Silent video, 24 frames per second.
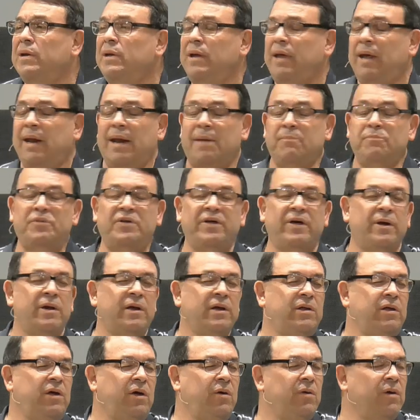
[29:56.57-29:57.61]
And I'm telling
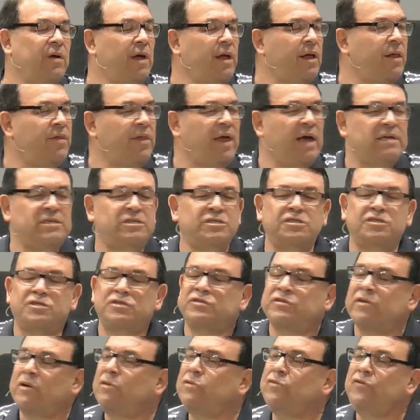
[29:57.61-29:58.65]
you, that just
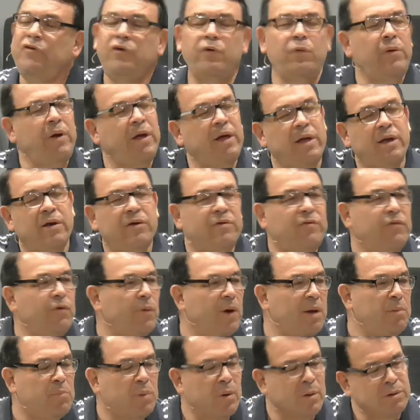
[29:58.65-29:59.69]
throws you into a
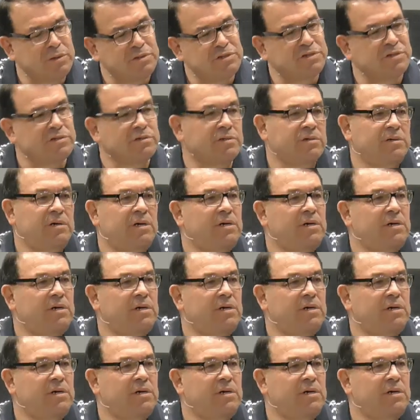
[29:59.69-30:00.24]
personal